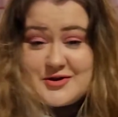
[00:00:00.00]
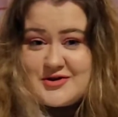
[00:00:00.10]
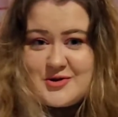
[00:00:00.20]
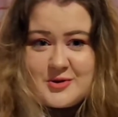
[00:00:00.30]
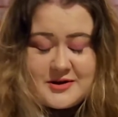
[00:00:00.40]

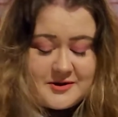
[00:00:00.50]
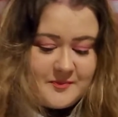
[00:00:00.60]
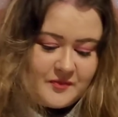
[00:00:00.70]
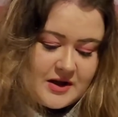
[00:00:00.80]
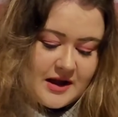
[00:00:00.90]
just joking.
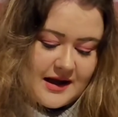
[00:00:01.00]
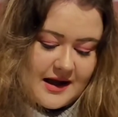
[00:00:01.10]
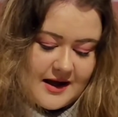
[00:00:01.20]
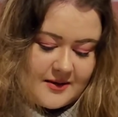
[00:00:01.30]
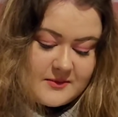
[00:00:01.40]

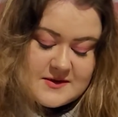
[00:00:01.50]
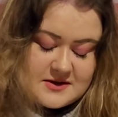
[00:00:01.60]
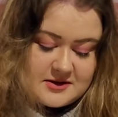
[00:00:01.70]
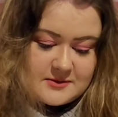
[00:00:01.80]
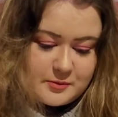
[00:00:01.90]
Um, it's
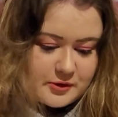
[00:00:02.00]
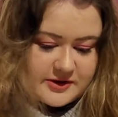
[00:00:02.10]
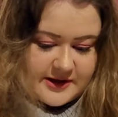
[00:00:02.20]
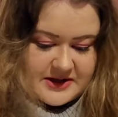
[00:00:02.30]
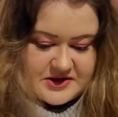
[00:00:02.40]
called
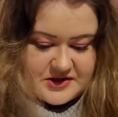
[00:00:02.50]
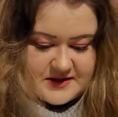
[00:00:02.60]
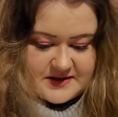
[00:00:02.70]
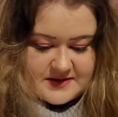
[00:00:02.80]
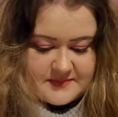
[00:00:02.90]

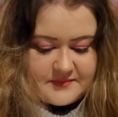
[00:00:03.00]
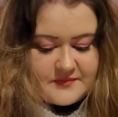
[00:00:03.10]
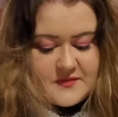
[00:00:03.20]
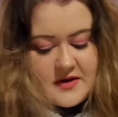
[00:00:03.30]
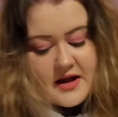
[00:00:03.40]
Bodacious,
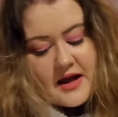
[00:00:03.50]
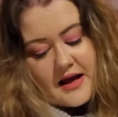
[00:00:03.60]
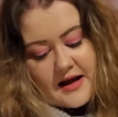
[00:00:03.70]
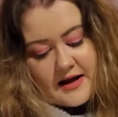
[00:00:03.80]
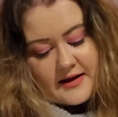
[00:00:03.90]

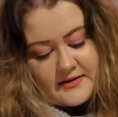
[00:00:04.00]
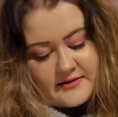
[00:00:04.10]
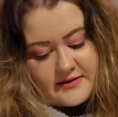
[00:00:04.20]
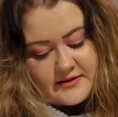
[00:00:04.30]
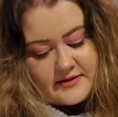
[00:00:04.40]

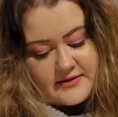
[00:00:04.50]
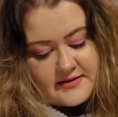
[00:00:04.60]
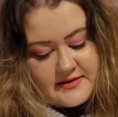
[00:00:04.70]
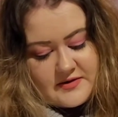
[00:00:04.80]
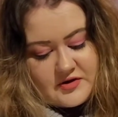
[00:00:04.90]
and it
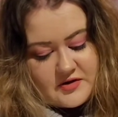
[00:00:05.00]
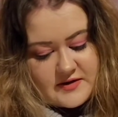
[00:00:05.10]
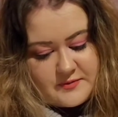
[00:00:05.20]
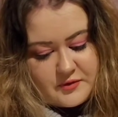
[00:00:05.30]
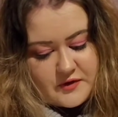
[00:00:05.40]
is
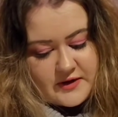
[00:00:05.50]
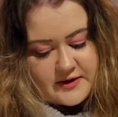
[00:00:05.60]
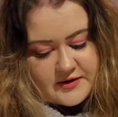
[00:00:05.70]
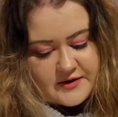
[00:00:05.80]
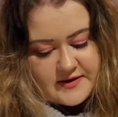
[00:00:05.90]
just
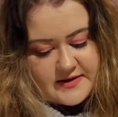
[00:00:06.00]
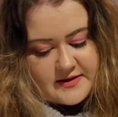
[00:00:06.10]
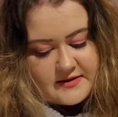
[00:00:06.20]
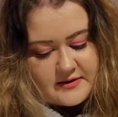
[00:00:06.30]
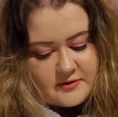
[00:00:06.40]
bodacious.
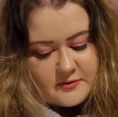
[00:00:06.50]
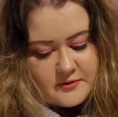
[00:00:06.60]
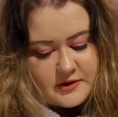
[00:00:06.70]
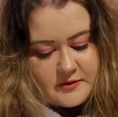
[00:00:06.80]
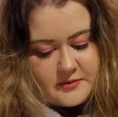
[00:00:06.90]
I'll
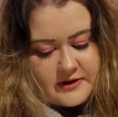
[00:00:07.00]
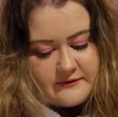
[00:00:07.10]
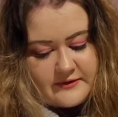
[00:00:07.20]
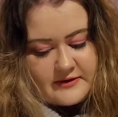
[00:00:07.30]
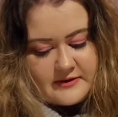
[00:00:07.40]
open it up and
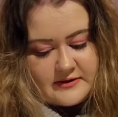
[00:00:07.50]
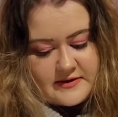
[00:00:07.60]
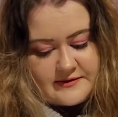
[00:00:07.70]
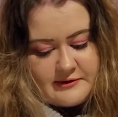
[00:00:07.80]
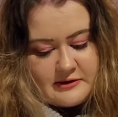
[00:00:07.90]
give it a little
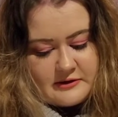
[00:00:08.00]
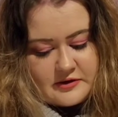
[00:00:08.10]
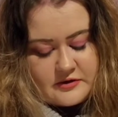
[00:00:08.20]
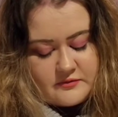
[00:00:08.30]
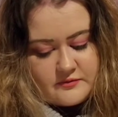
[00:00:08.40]

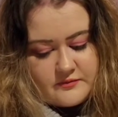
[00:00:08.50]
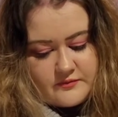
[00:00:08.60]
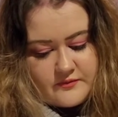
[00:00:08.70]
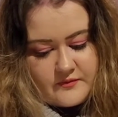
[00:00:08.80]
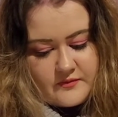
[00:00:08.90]
swatch.
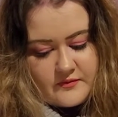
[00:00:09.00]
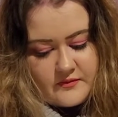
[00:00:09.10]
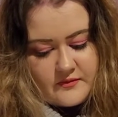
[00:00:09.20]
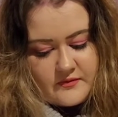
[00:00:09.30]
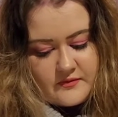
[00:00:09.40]

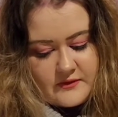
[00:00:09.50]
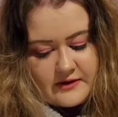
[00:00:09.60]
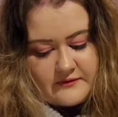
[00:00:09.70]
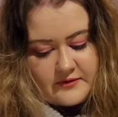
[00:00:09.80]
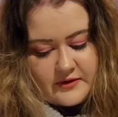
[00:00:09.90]

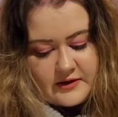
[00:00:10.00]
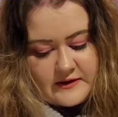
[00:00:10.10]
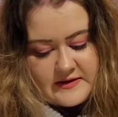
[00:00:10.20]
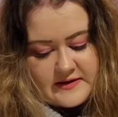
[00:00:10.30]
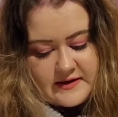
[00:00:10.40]
Even though you
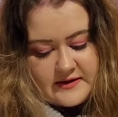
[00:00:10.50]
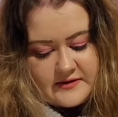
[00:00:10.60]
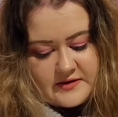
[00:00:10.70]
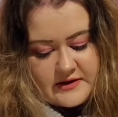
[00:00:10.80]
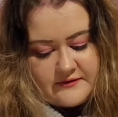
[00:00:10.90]
can see, I'll
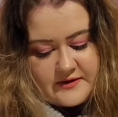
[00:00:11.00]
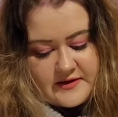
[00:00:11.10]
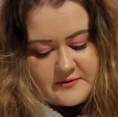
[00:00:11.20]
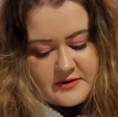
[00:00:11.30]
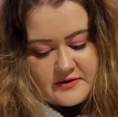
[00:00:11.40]
just give it a
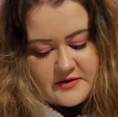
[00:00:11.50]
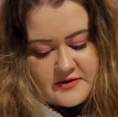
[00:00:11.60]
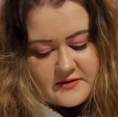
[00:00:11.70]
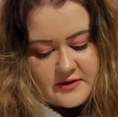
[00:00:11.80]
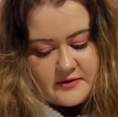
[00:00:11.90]
swatch as
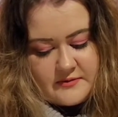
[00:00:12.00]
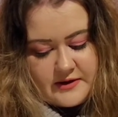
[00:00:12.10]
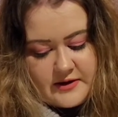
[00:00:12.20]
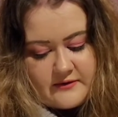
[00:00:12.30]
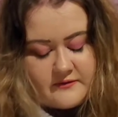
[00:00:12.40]
well. Be
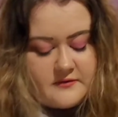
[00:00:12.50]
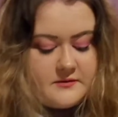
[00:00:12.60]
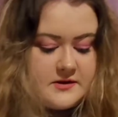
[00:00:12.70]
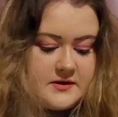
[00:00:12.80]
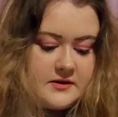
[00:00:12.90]
careful
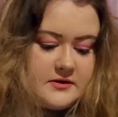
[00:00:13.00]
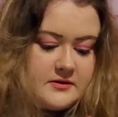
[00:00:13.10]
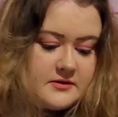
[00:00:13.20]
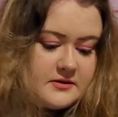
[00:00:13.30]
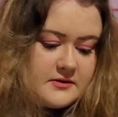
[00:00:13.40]
with the
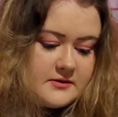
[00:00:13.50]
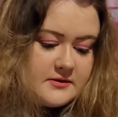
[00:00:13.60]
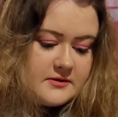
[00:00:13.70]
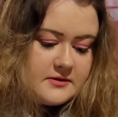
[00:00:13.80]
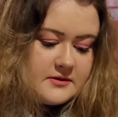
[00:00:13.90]

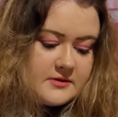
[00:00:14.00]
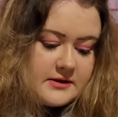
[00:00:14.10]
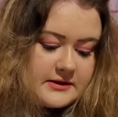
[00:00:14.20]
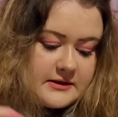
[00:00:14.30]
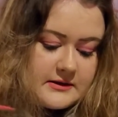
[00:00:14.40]

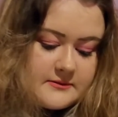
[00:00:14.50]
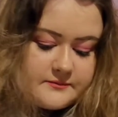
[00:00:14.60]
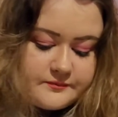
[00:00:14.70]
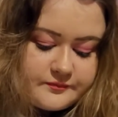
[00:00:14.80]
little